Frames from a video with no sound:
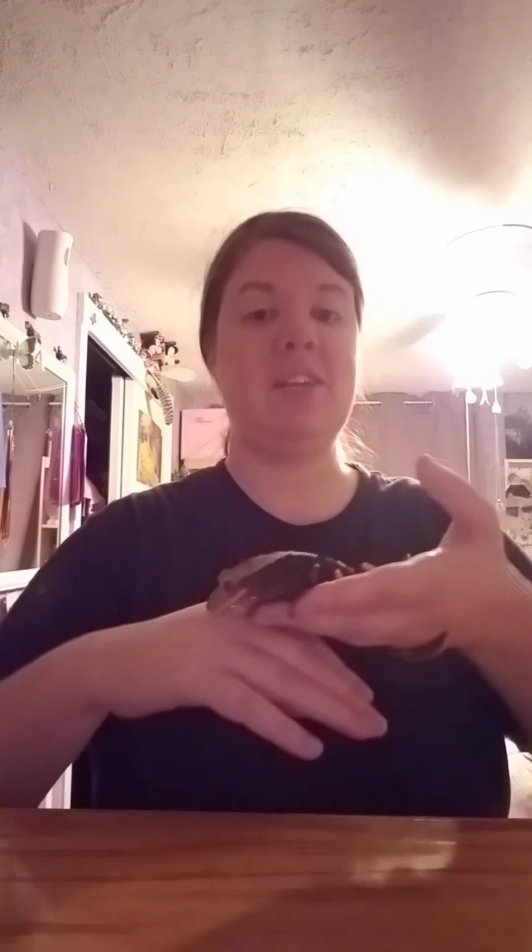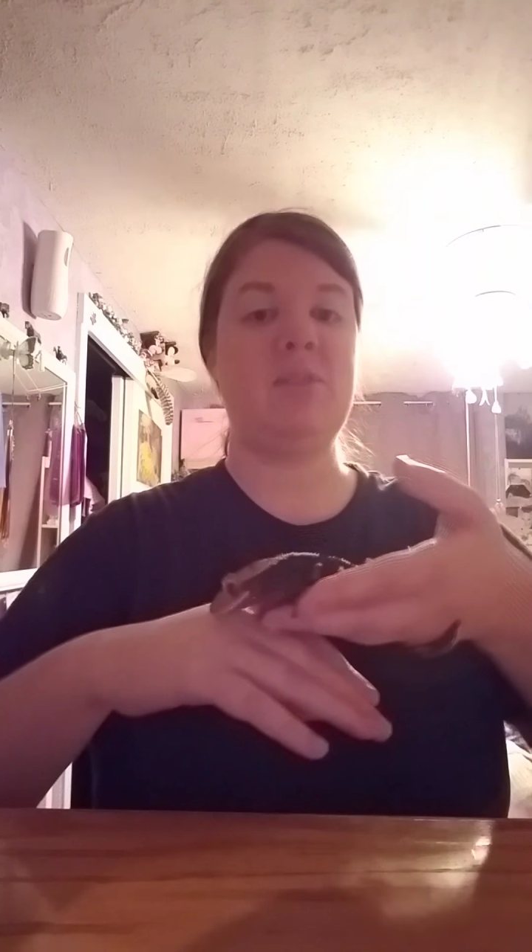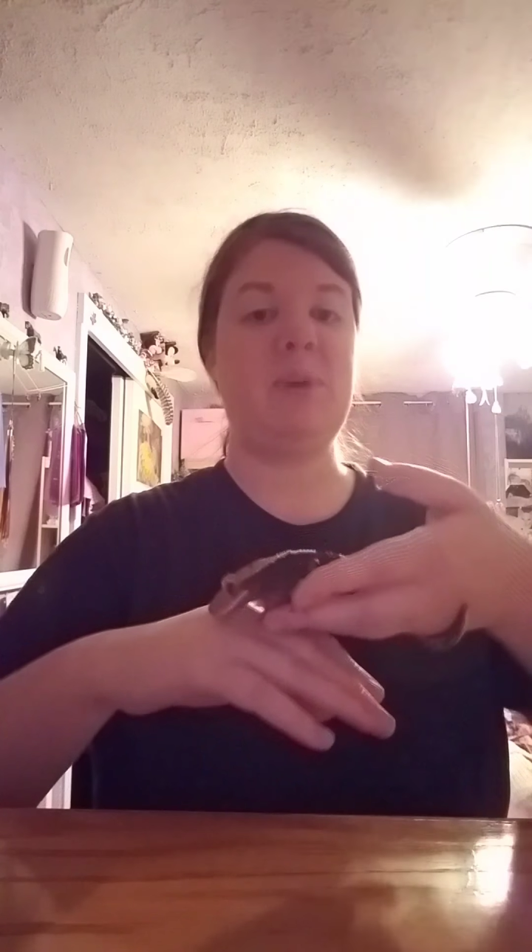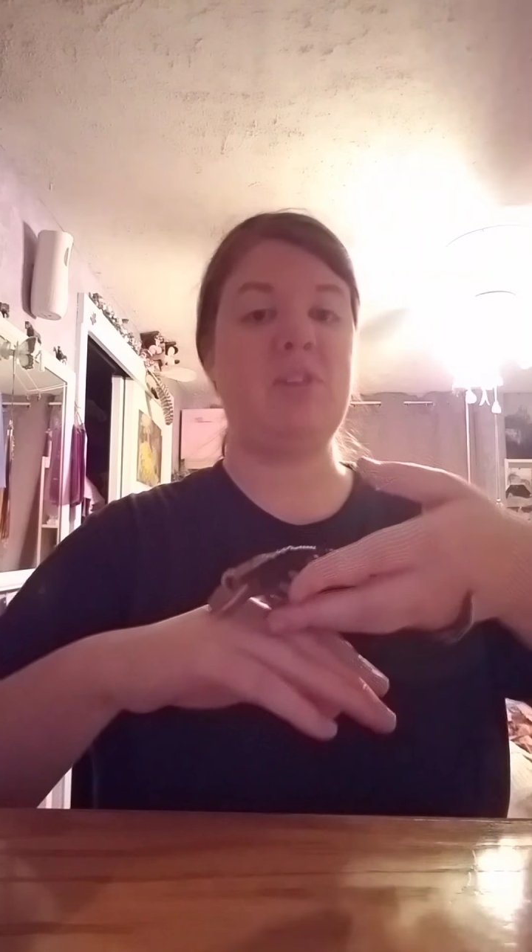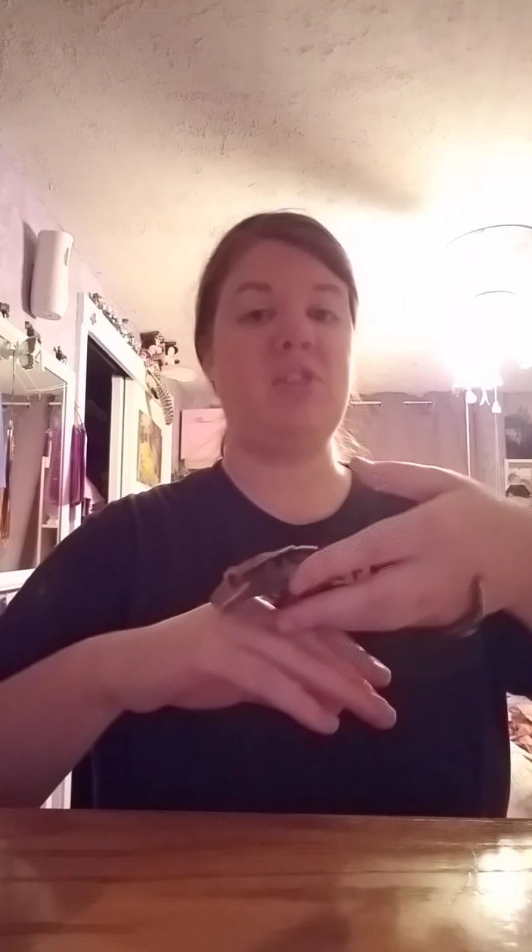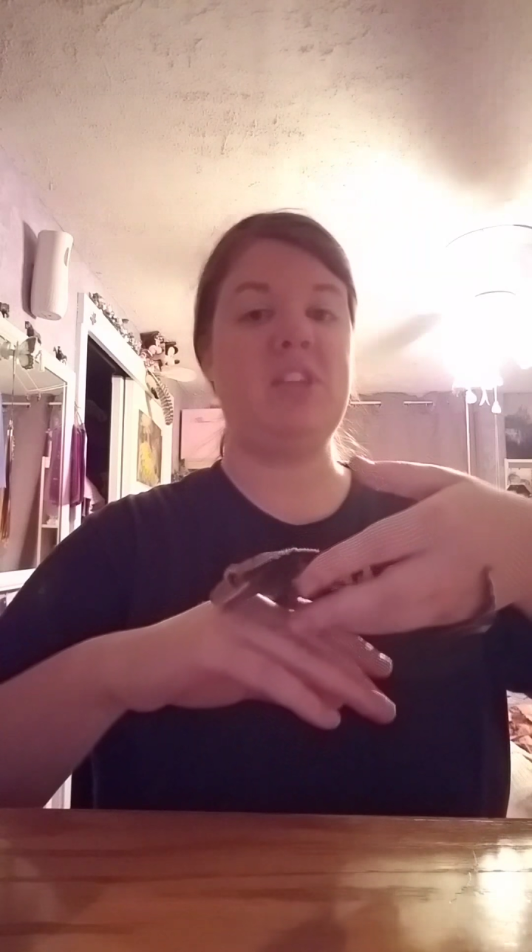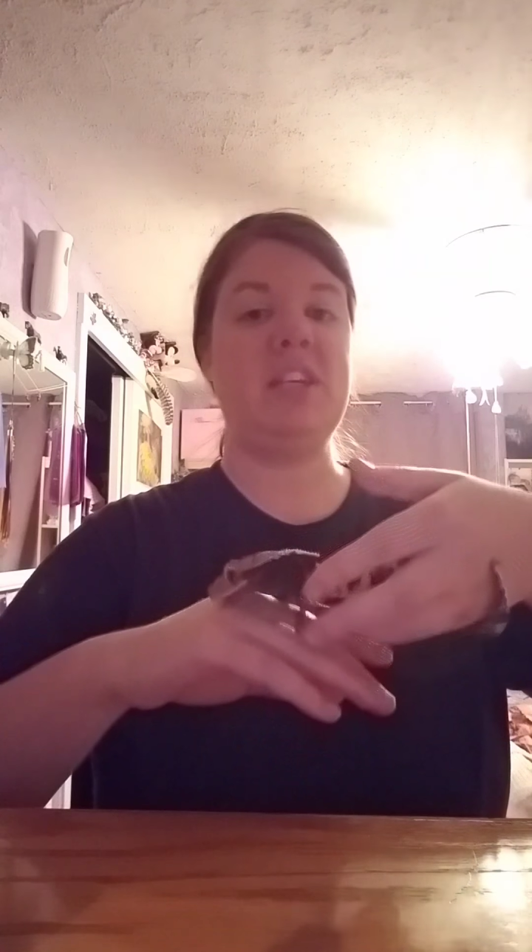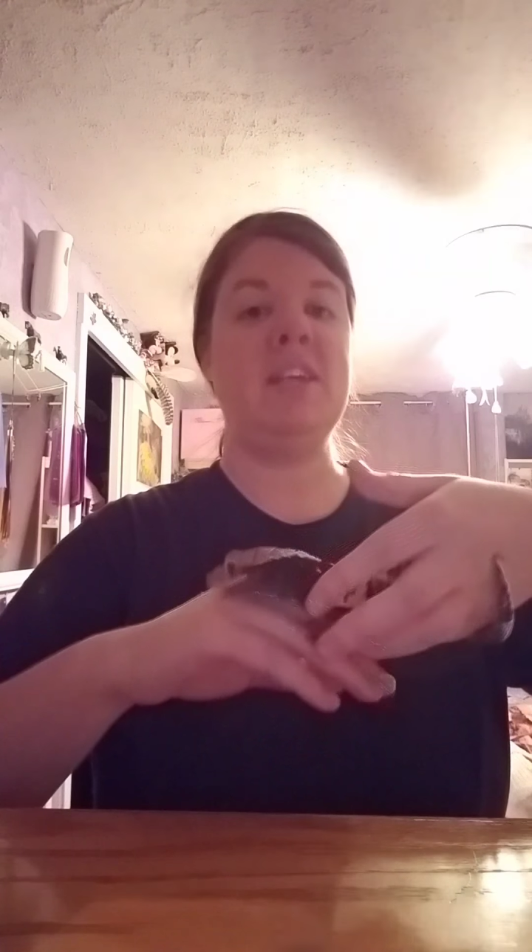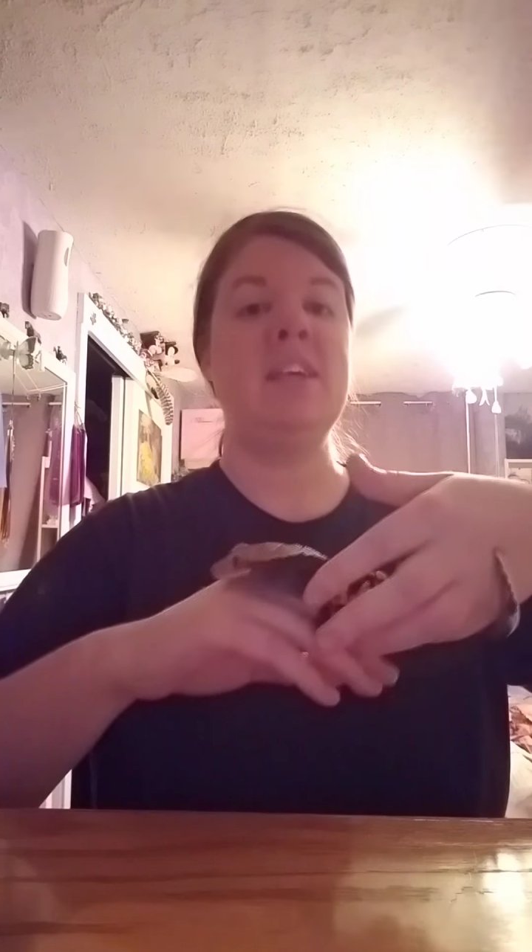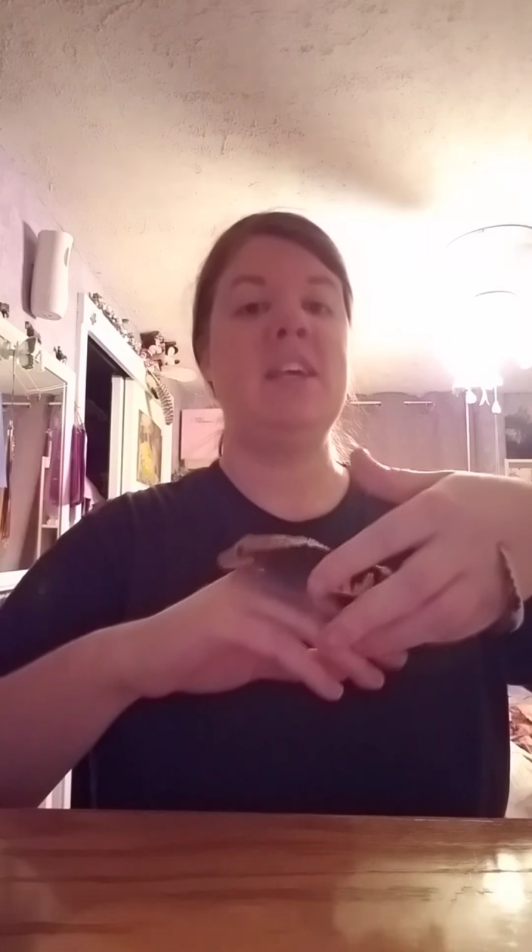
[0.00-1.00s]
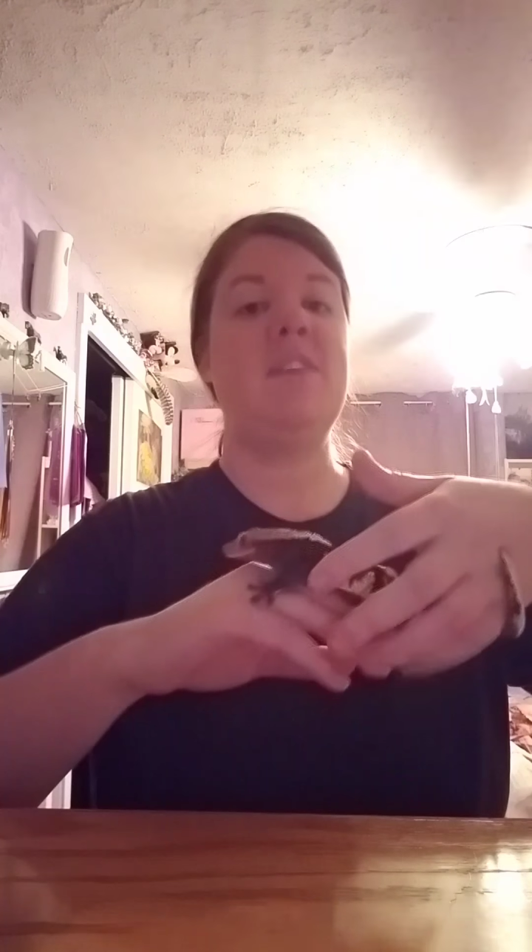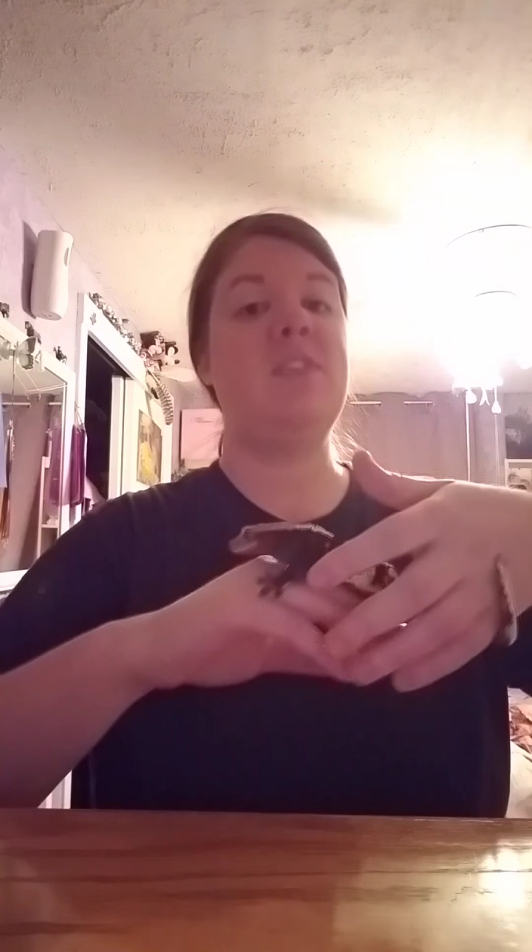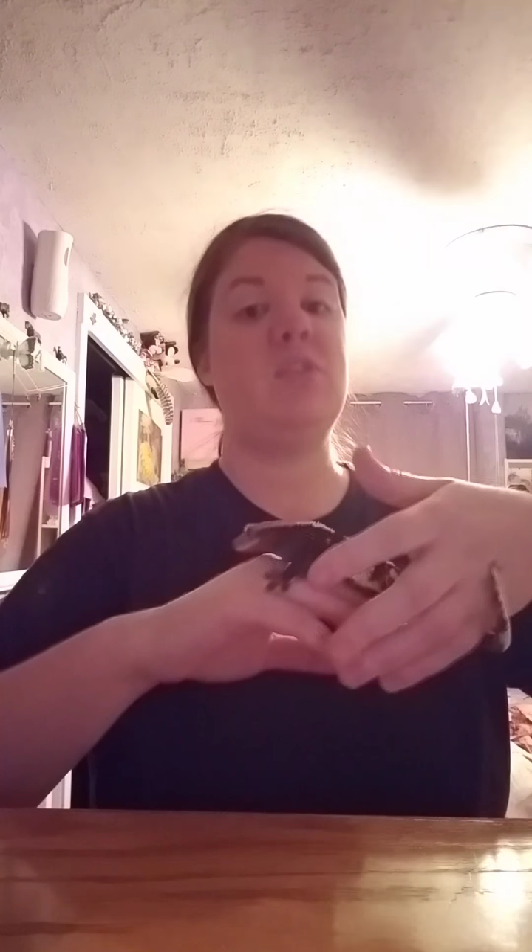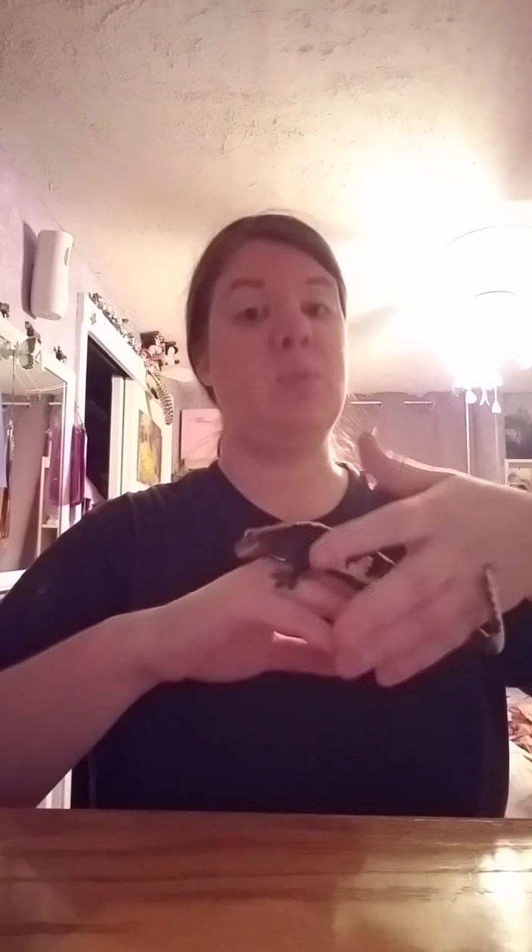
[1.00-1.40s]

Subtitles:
especially if it's